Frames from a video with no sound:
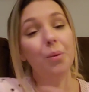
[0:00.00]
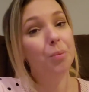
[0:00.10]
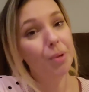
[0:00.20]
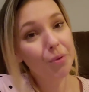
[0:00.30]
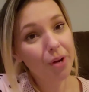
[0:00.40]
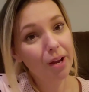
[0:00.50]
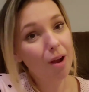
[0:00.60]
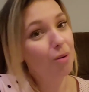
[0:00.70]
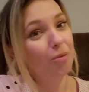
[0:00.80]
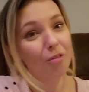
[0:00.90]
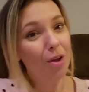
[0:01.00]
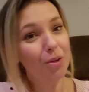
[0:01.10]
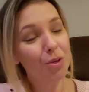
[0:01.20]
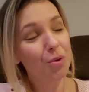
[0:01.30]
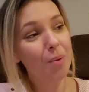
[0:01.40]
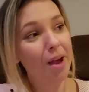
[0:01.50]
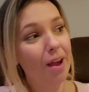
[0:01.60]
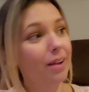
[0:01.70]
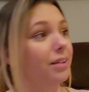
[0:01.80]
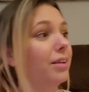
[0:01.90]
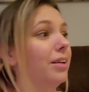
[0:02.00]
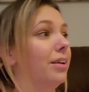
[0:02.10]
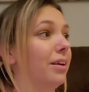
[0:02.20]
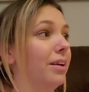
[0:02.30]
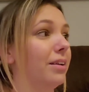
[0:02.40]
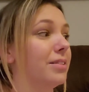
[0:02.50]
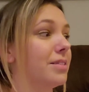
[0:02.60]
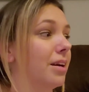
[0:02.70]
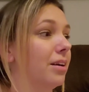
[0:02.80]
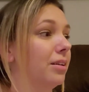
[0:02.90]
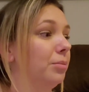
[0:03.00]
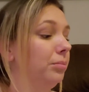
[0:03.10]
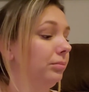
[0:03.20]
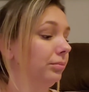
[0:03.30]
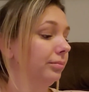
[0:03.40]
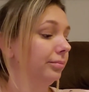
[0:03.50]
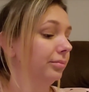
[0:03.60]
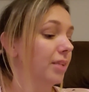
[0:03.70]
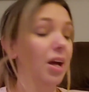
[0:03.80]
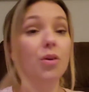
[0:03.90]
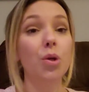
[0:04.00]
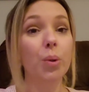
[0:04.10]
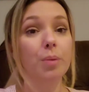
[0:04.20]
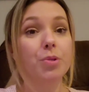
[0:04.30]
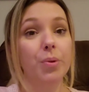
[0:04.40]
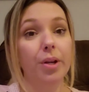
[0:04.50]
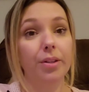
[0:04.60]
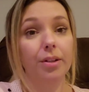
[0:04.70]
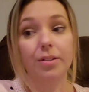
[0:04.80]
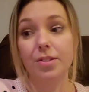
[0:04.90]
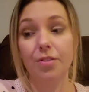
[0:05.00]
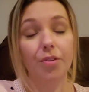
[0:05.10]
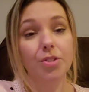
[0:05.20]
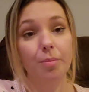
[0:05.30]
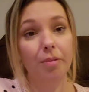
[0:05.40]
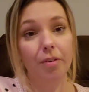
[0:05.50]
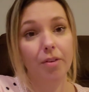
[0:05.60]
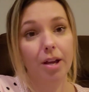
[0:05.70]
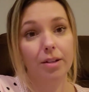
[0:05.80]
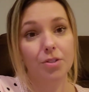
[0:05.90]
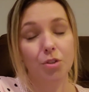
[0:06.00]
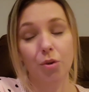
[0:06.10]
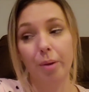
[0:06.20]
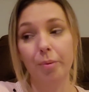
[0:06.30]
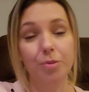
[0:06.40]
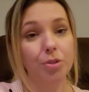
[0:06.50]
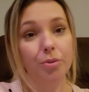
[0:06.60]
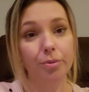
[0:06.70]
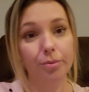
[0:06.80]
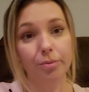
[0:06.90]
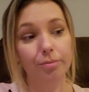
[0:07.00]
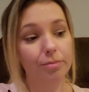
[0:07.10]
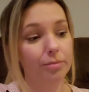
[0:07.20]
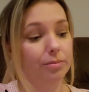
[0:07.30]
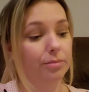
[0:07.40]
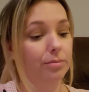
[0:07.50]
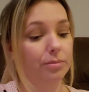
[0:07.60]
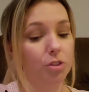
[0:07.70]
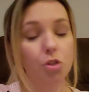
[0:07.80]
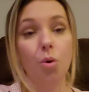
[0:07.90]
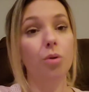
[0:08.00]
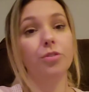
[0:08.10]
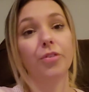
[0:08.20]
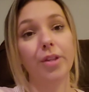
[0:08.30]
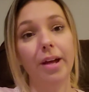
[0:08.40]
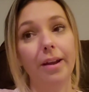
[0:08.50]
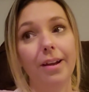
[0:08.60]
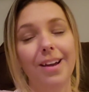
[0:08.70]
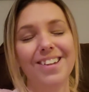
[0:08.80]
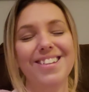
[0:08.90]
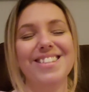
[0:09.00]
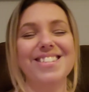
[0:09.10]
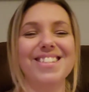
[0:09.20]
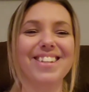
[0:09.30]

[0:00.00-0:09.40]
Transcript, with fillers: that would be great. I will follow you back. And um, I don't know what I'm doing on there. It's the first time I've ever had Instagram. I'm too, too old for that, I